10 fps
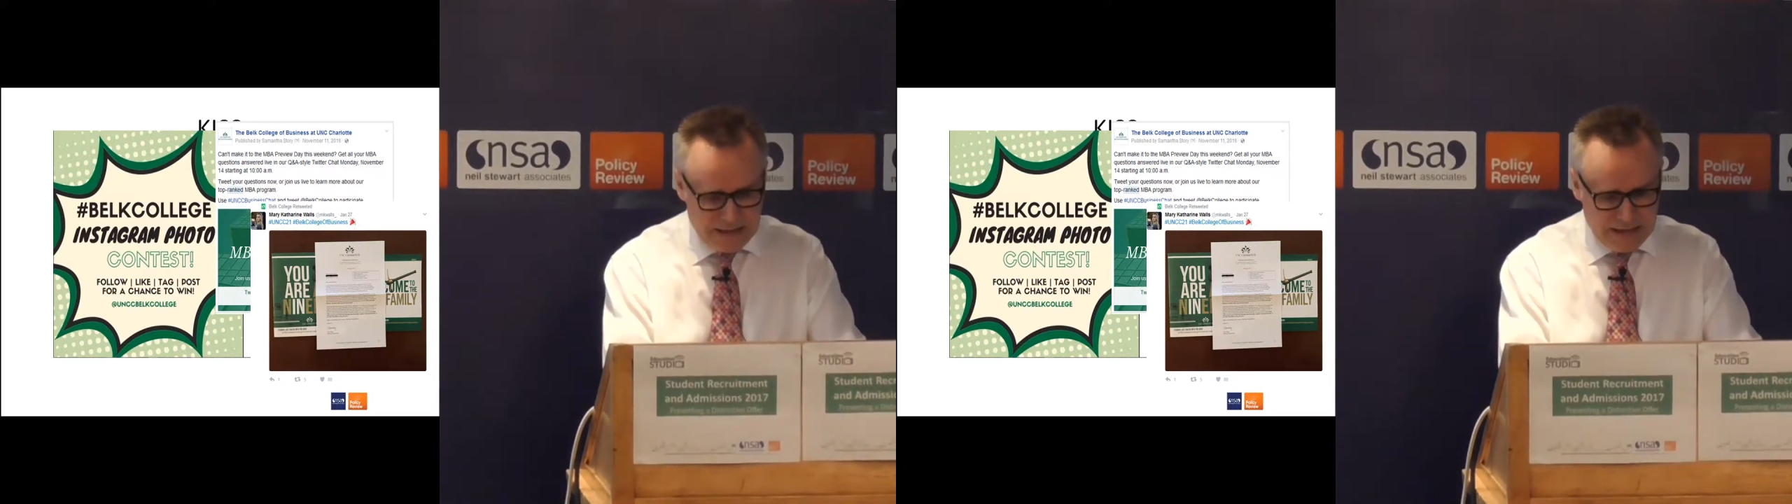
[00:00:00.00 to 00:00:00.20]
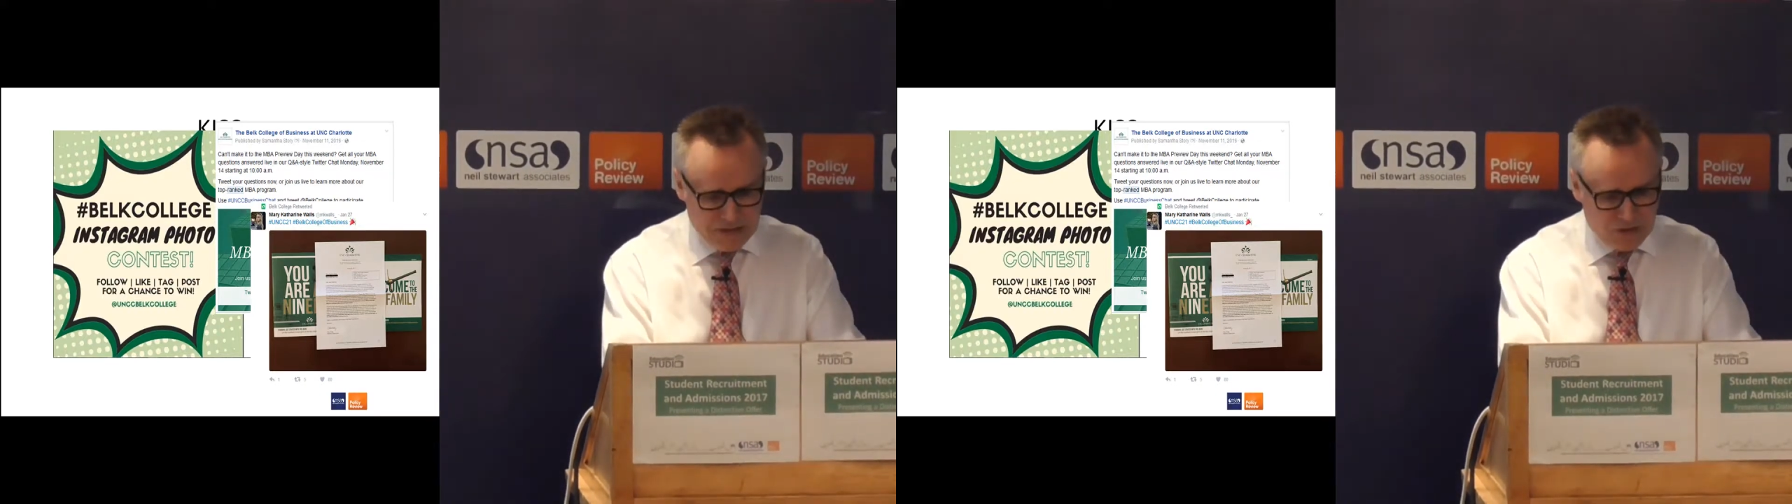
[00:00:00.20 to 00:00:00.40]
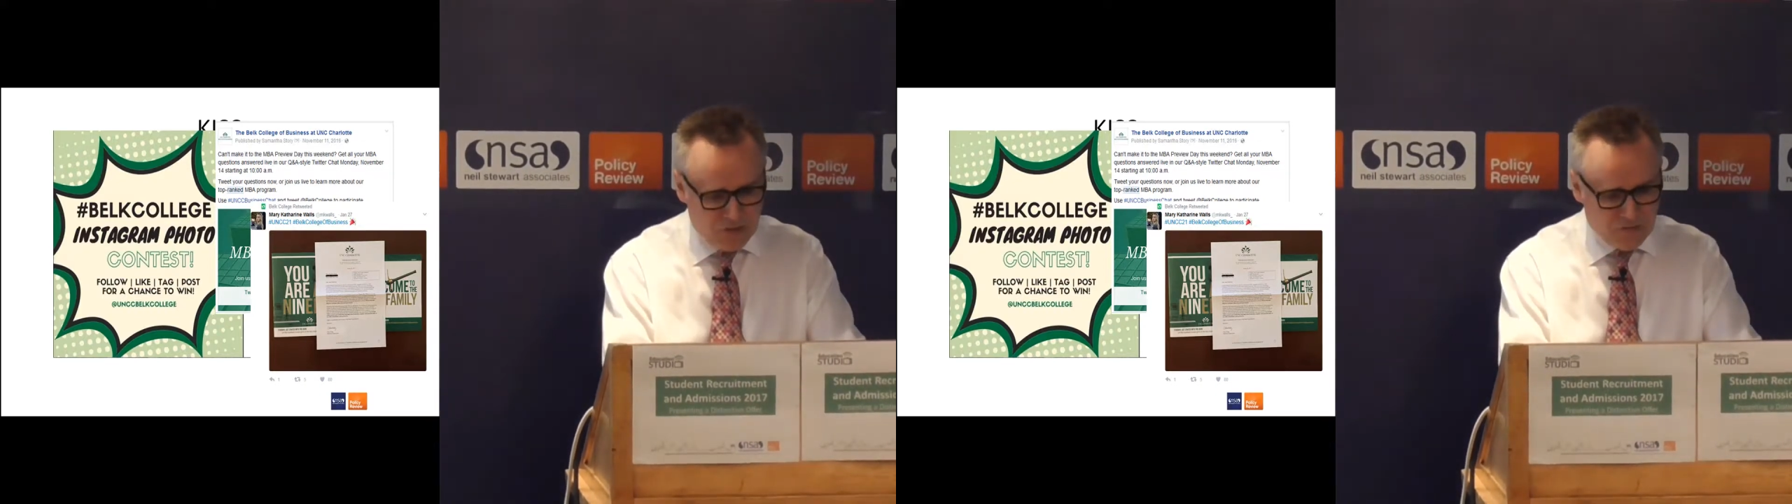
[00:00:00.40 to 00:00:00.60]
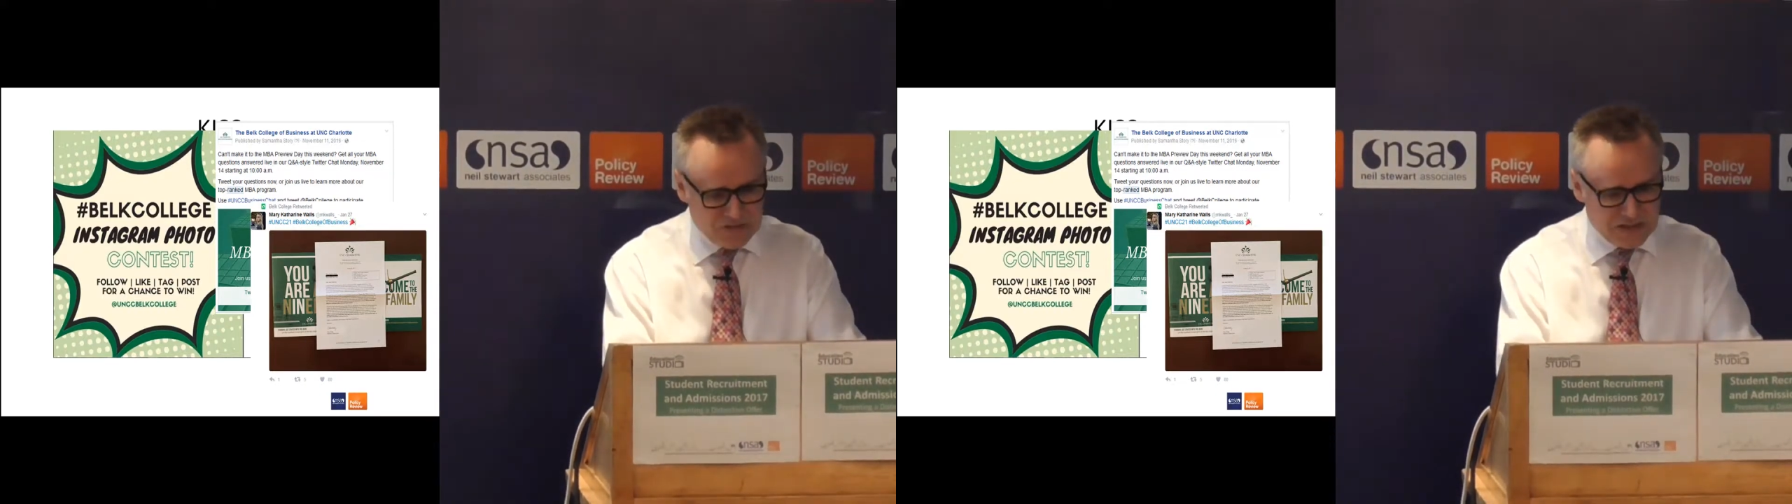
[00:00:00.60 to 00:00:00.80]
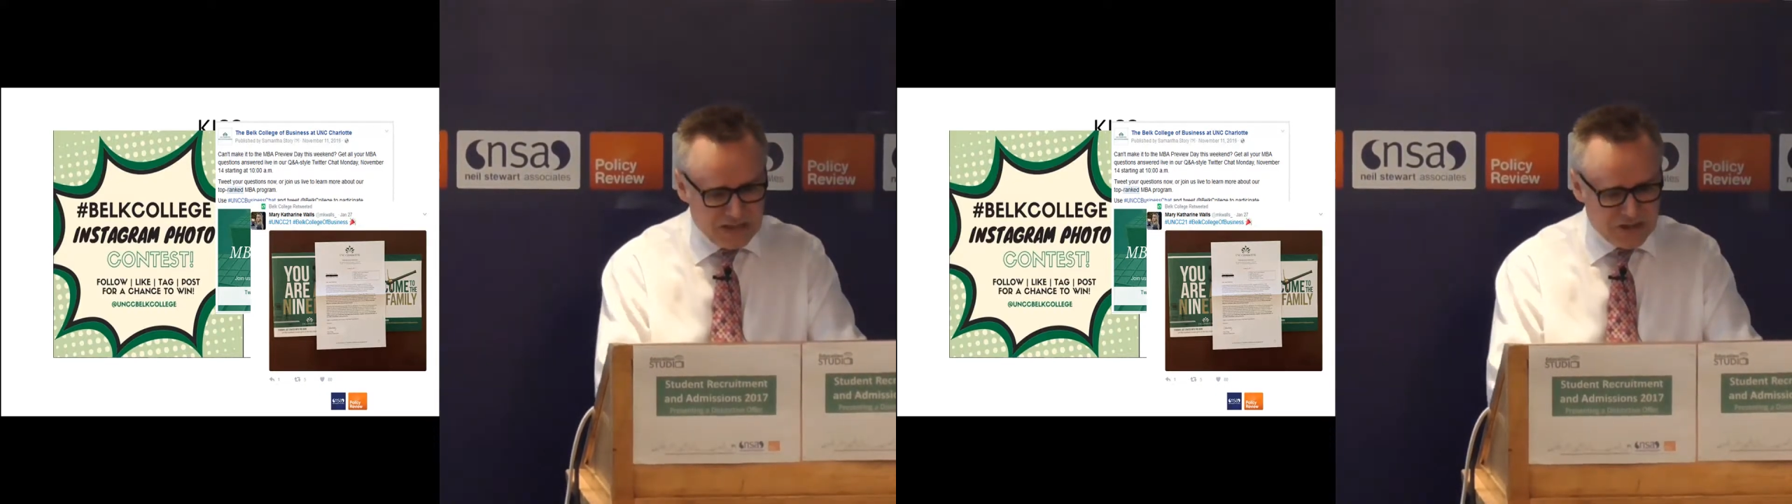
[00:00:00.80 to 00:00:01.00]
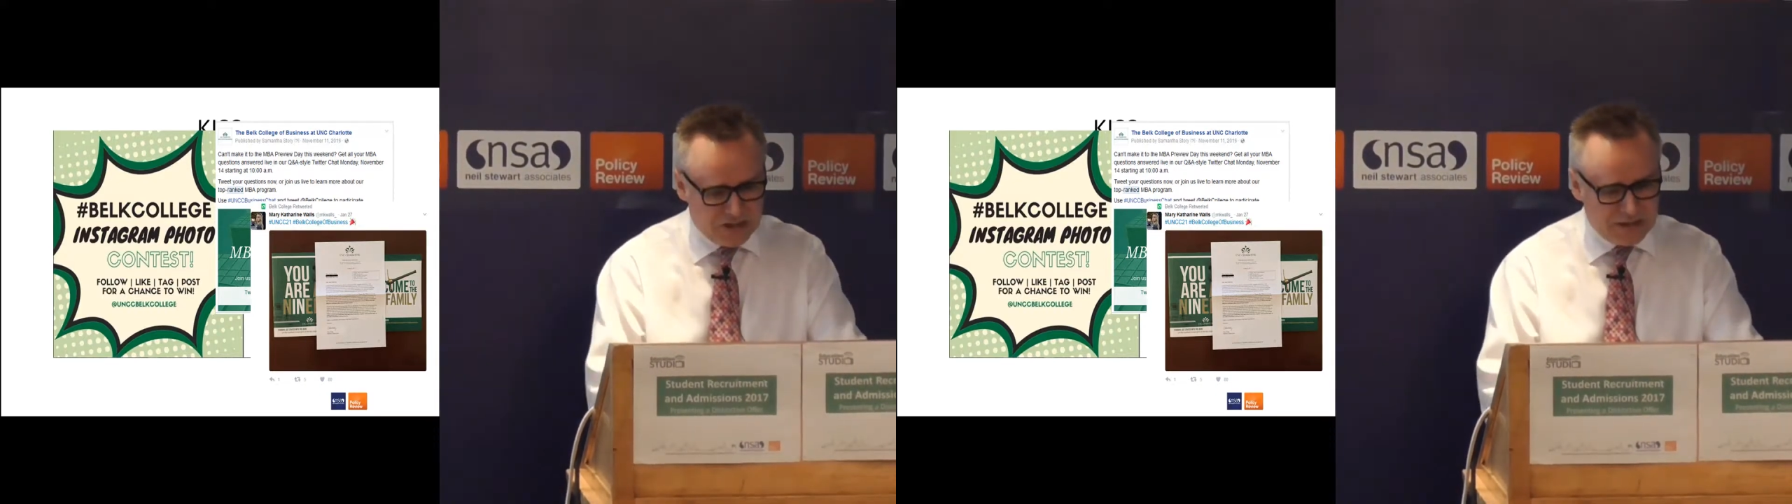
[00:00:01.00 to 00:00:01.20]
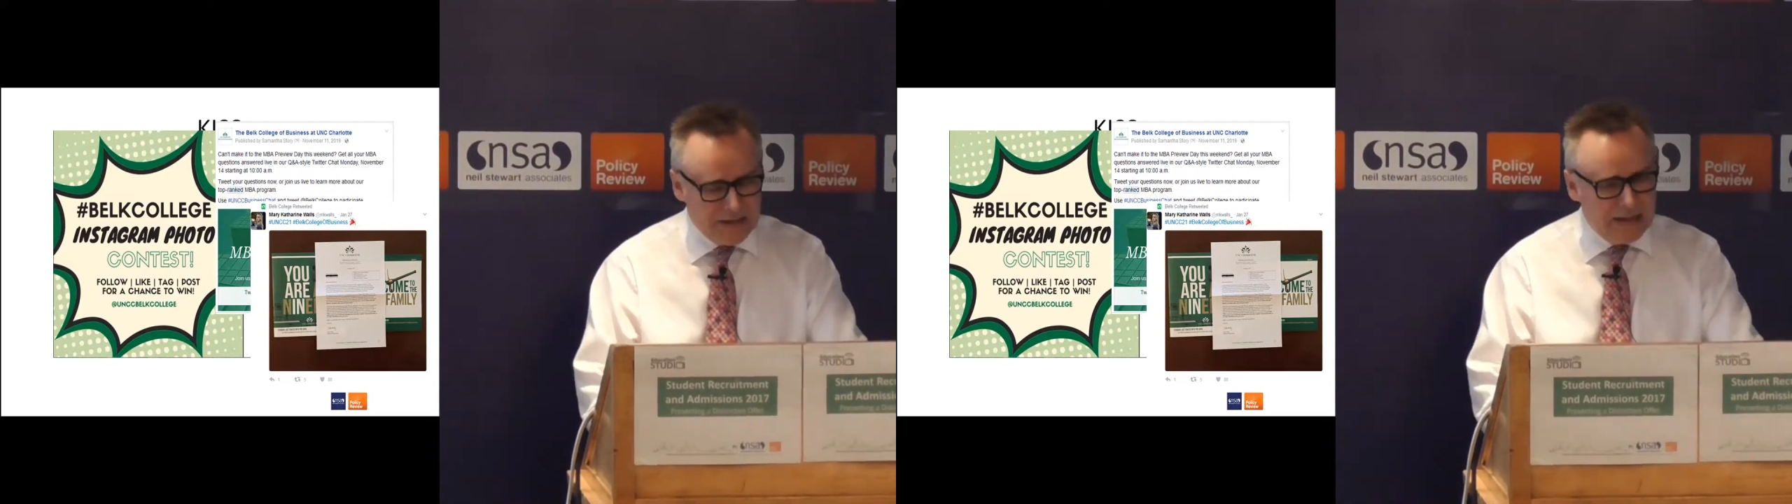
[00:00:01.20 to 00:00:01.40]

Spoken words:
in the conversation.